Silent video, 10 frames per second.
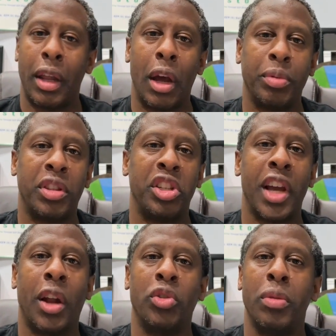It helps the
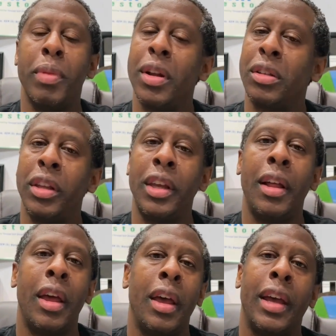channel
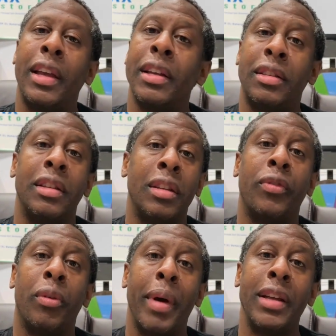tremendously. It gets
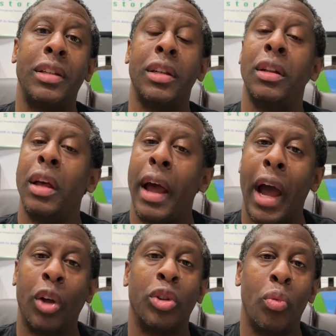this information
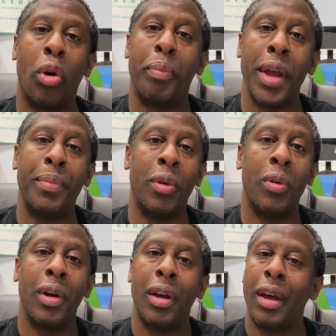out to more
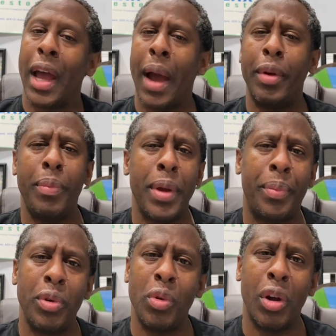people how many
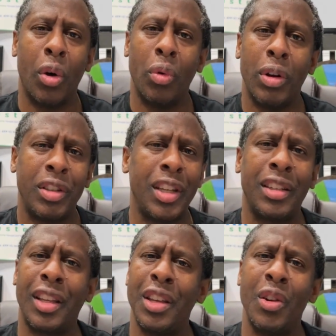people you know
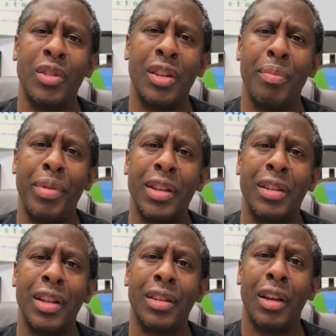16 years in the
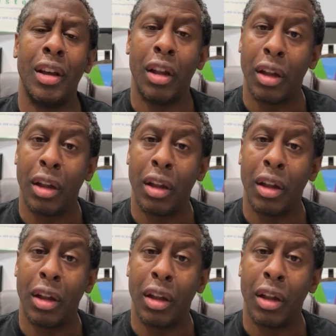business,